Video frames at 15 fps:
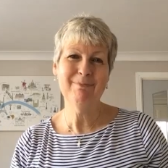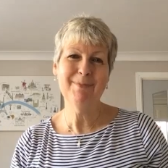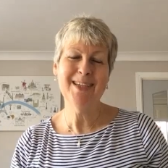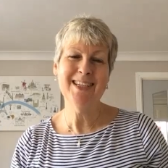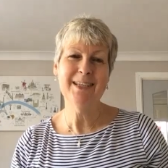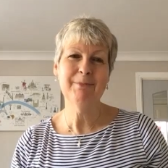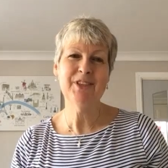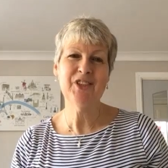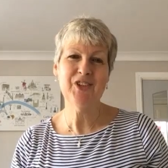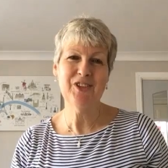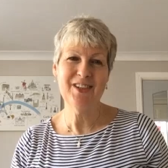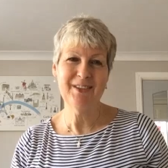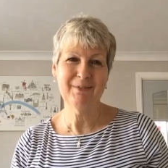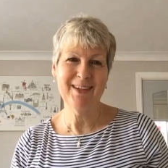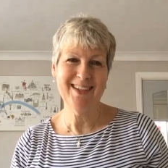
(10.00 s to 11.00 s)
My name is
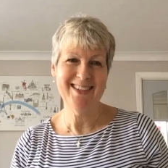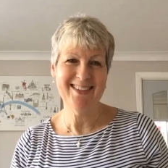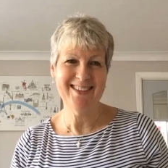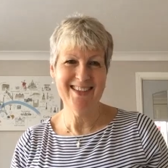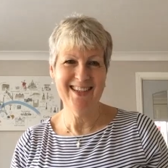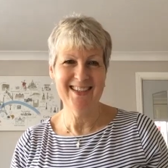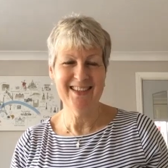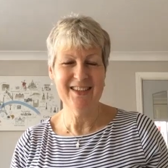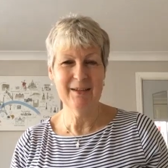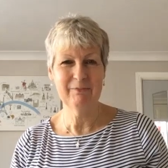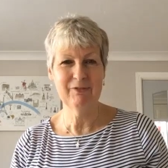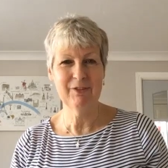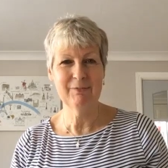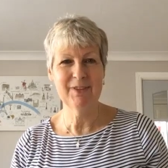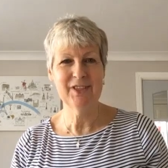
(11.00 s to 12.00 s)
Judith West and I'm
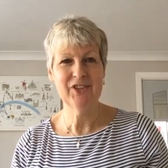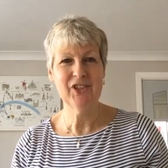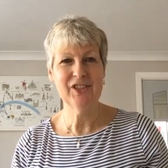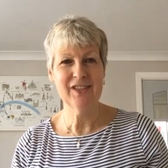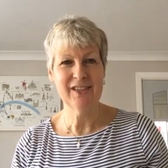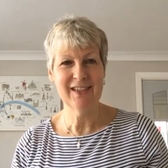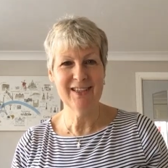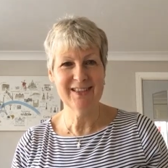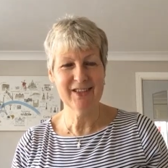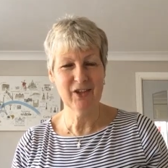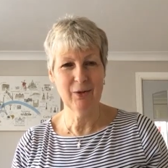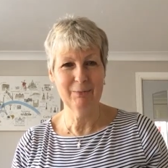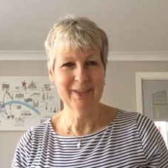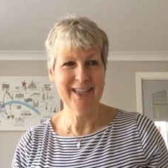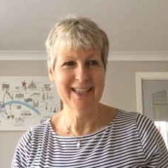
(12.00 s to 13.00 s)
from the Chislehurst
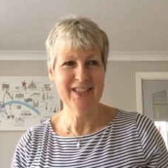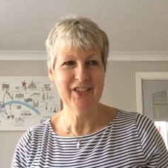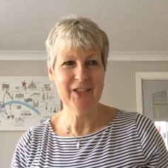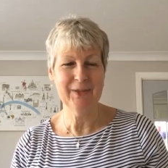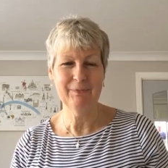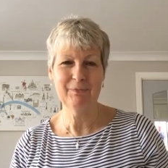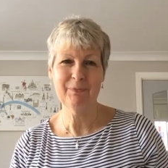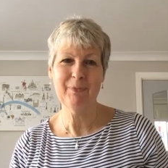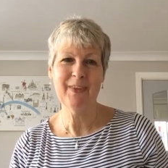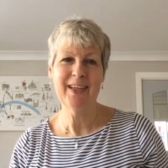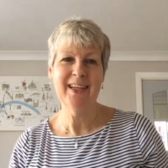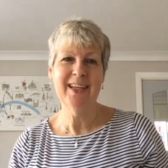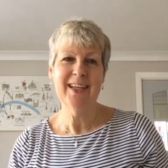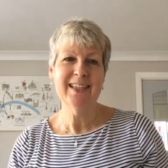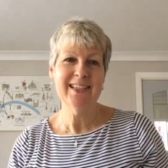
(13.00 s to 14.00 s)
congregation.
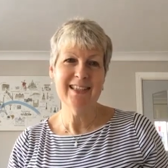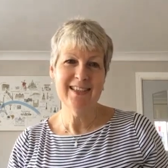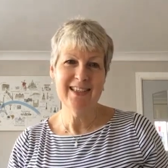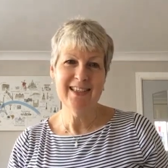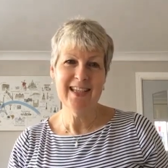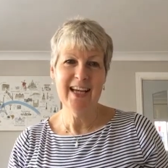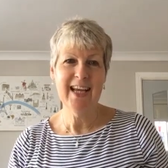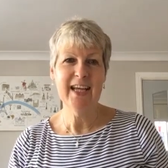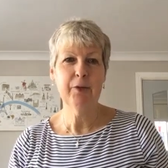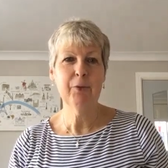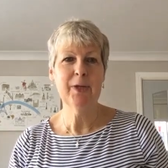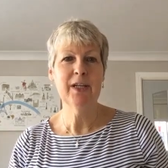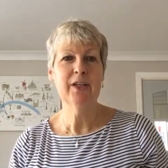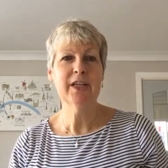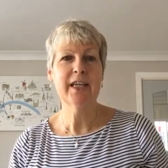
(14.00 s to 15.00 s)
So today
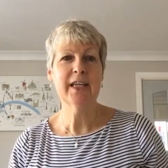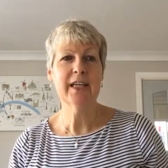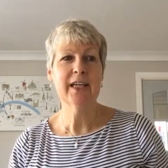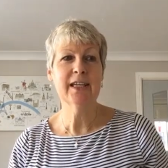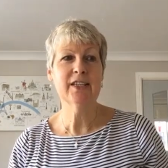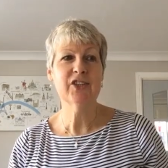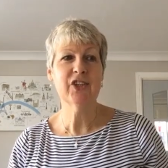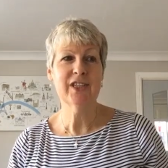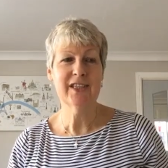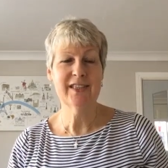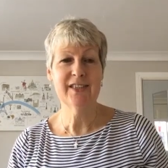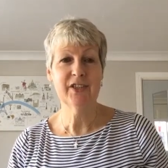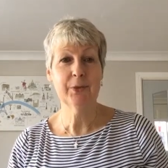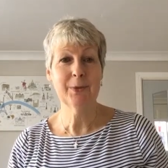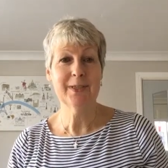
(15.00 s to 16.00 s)
we're looking at
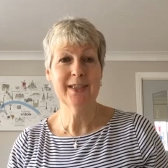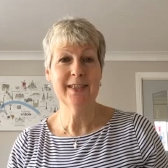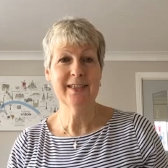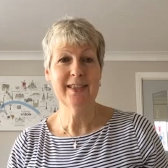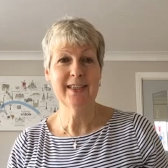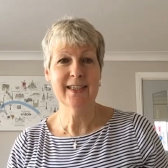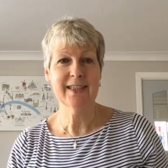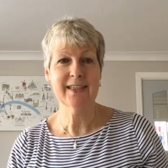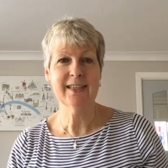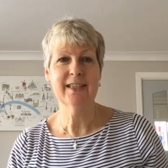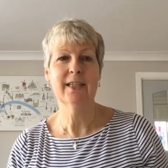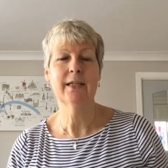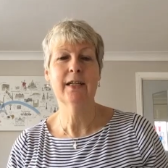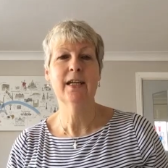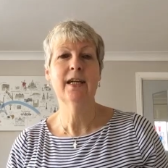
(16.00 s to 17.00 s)
Genesis 26.
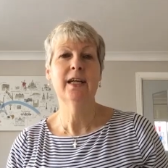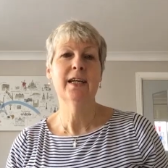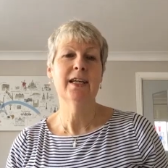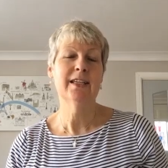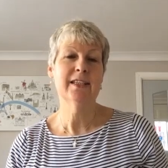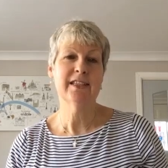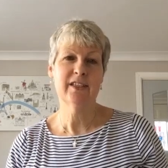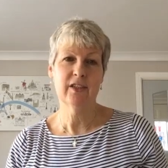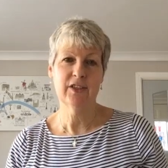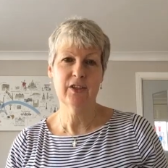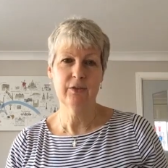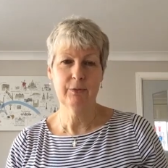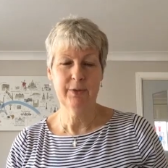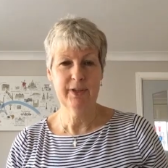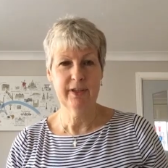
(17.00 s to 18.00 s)
It starts
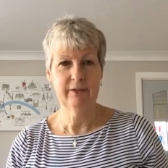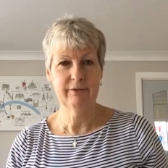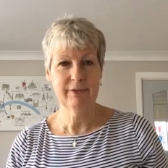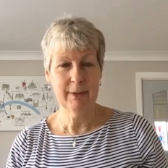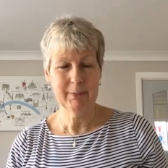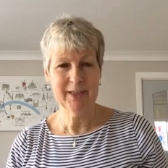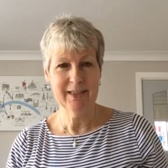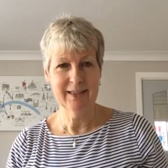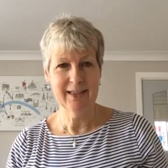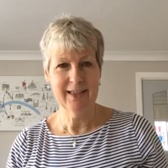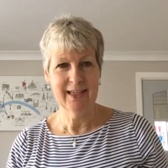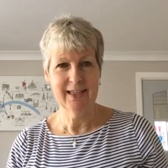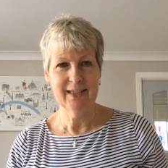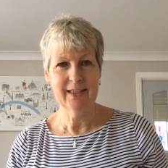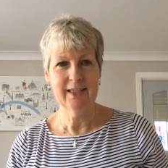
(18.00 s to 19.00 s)
off with a famine in the
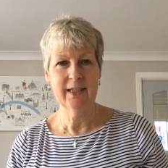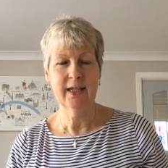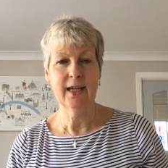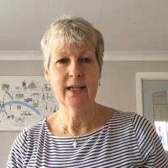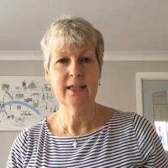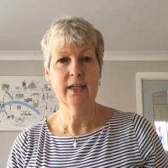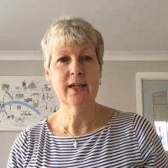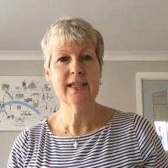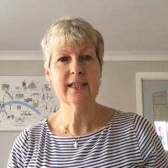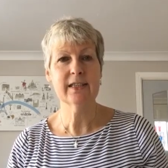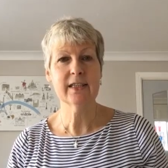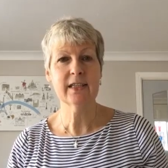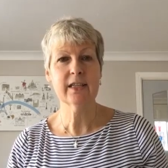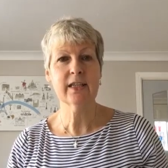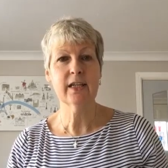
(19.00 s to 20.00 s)
land and
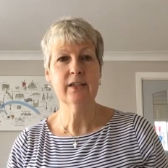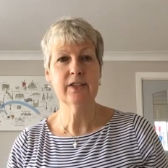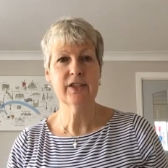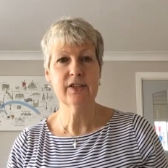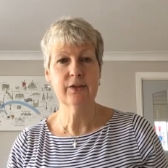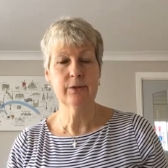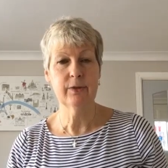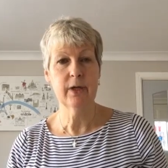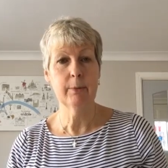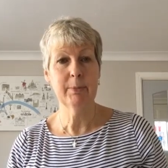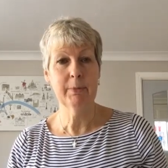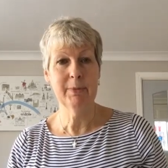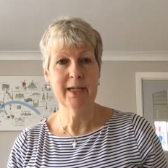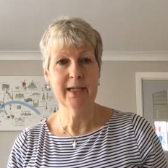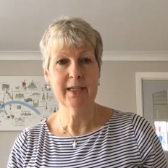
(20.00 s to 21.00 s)
Isaac goes to
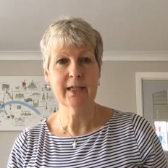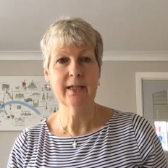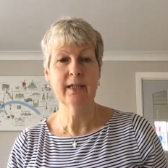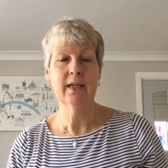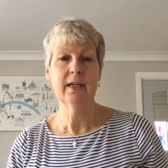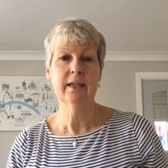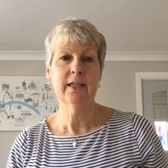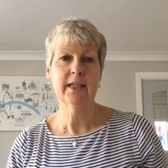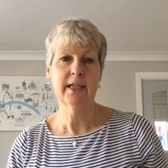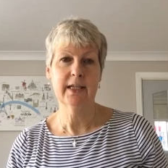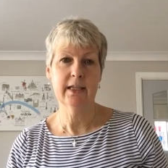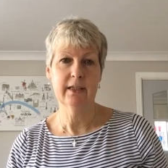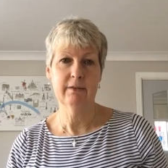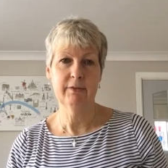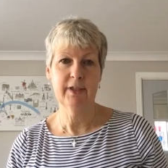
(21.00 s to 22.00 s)
Abimelech, the king
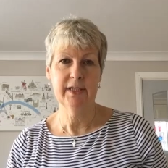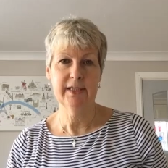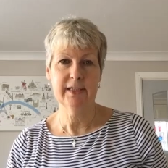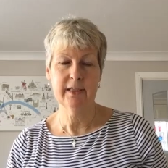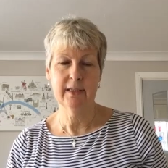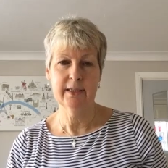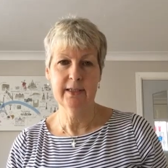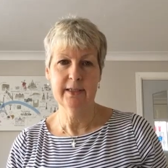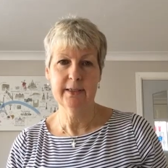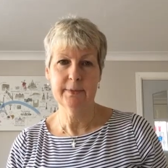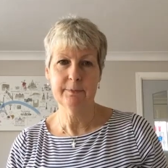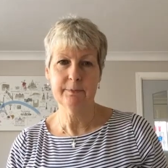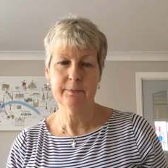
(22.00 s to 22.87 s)
of the Philistines.